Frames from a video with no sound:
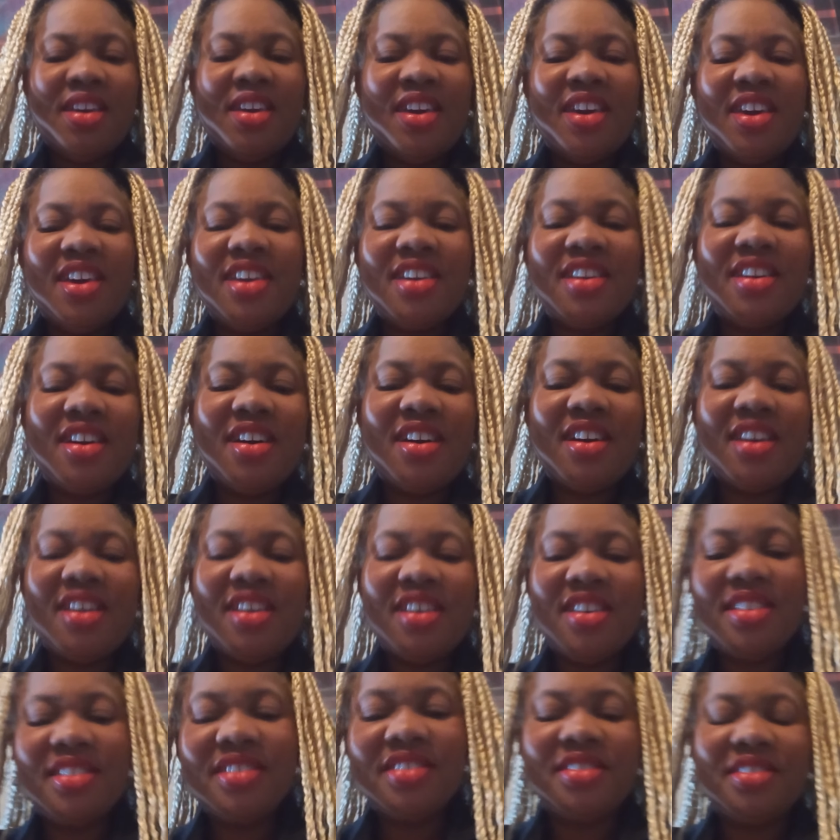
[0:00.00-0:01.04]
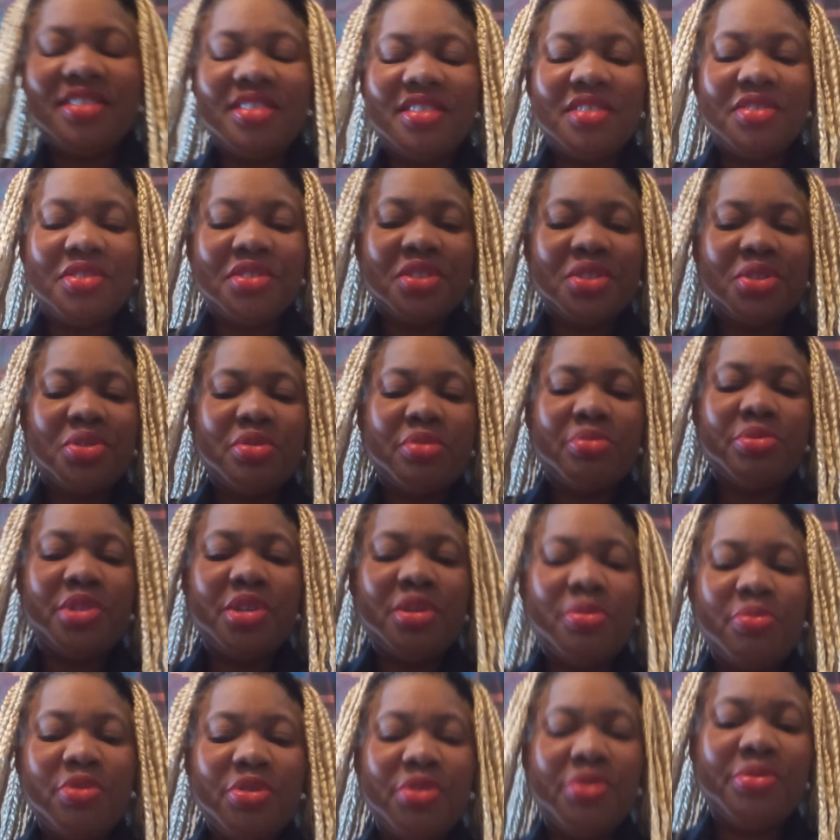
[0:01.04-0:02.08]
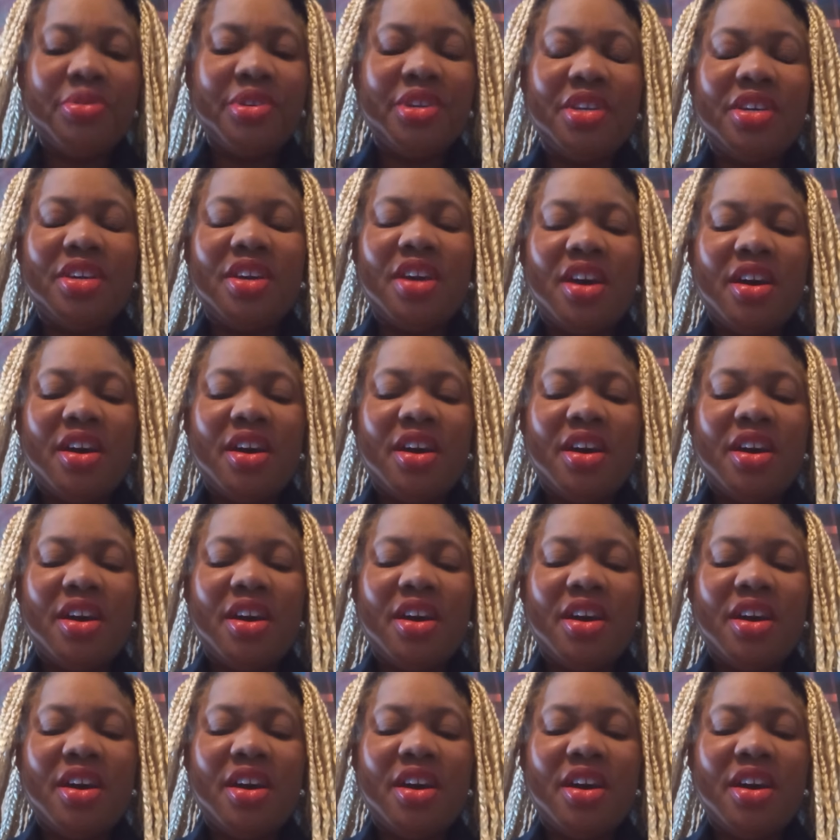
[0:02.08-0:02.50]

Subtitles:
Hey guys, this is Crypto Marie.